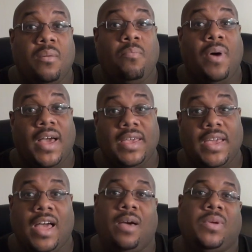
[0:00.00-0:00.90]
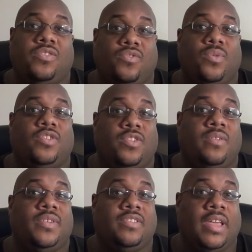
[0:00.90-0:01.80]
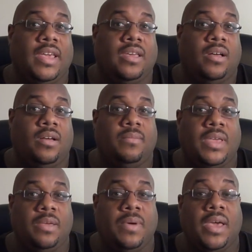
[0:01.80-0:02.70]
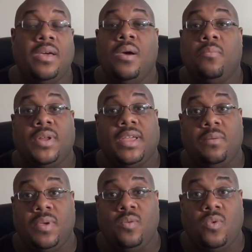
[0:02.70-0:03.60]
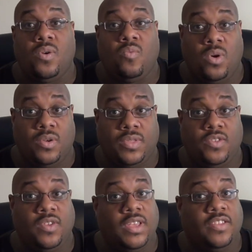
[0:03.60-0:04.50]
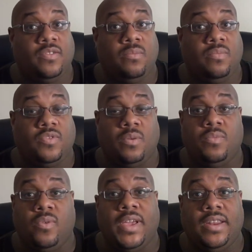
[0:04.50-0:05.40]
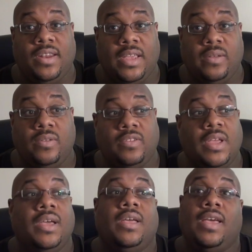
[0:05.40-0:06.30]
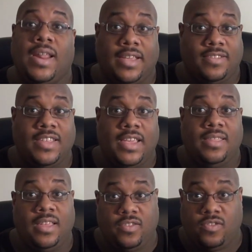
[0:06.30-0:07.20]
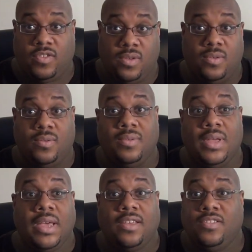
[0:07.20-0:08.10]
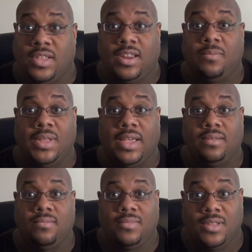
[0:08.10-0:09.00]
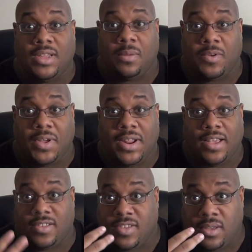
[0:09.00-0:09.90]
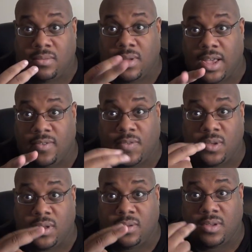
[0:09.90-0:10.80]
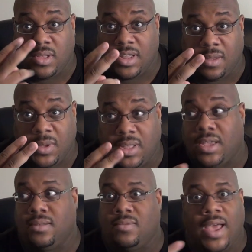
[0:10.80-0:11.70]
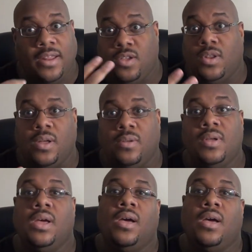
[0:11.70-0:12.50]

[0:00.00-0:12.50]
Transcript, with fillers: buying comics through a service like uh, eBay. But it can be well worth it. You can get some, some great deals. And I can say this too, because you're looking at me like, you're looking at me right now. I can see, I can feel you. You're looking at me like, how do you know?